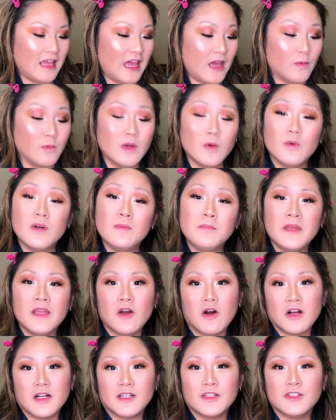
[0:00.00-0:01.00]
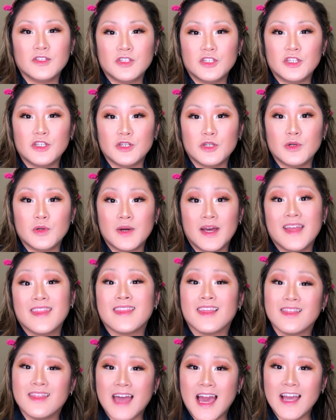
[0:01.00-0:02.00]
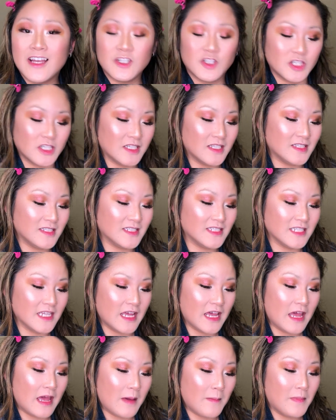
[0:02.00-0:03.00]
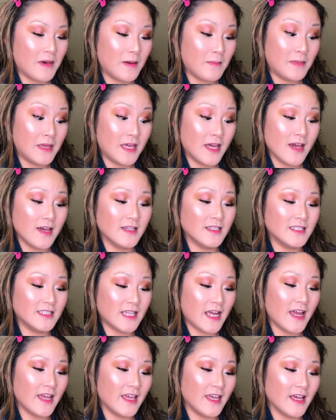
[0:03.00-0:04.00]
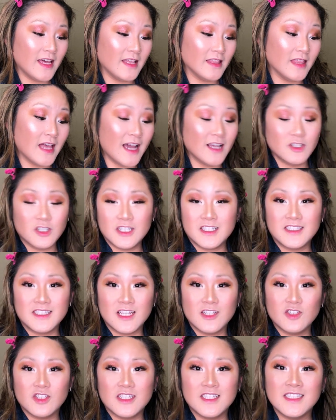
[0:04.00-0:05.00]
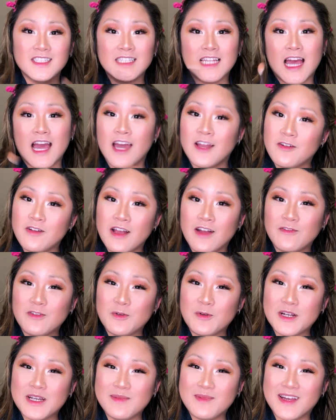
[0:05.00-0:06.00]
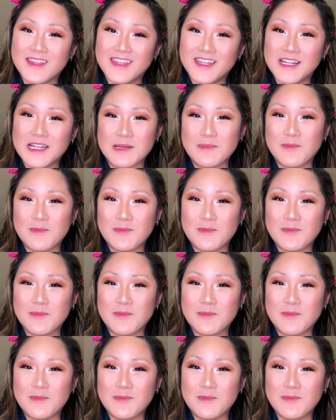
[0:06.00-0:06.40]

And we would be on to the lashes, but because I get lash extensions, I don't have to worry about that